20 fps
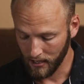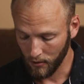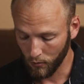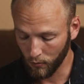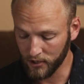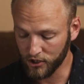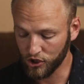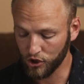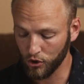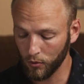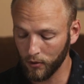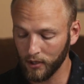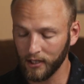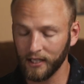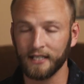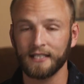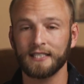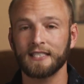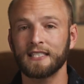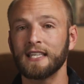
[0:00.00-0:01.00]
which you will
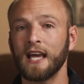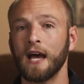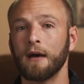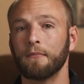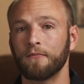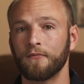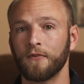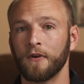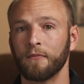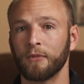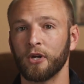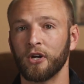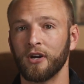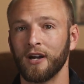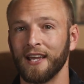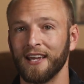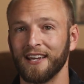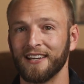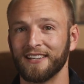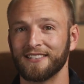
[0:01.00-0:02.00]
accept from their
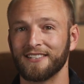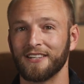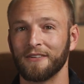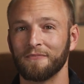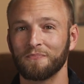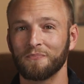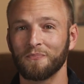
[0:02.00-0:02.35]
hand.